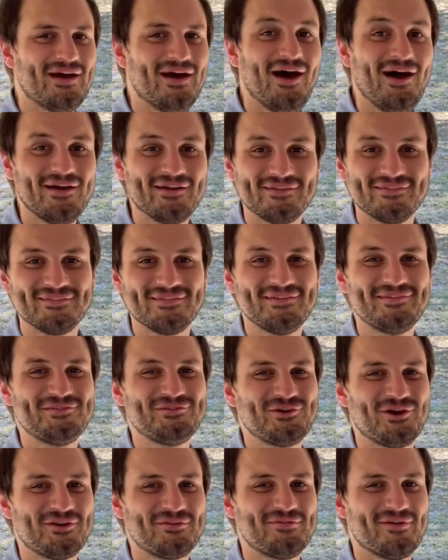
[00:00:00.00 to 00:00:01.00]
Hi, this
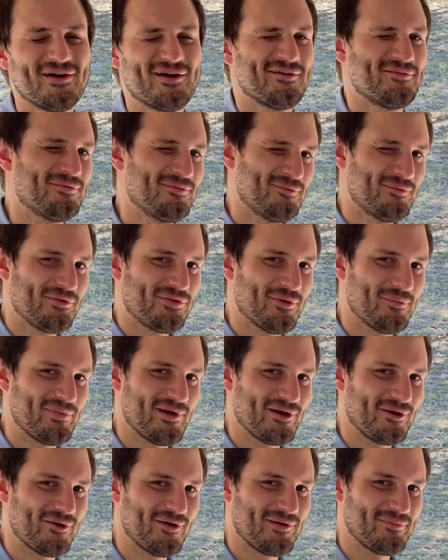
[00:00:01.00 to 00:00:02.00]
is Johnny Five with your
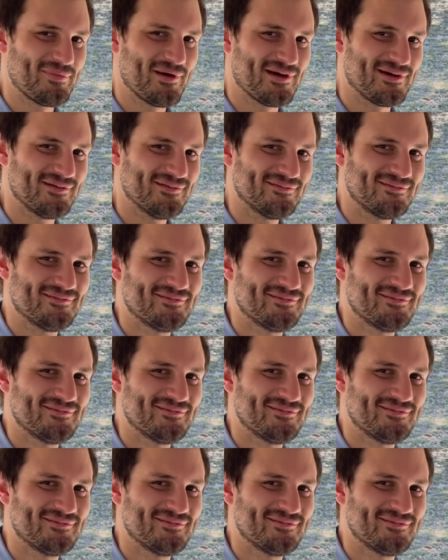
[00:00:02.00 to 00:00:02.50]
Bear Creek Bite.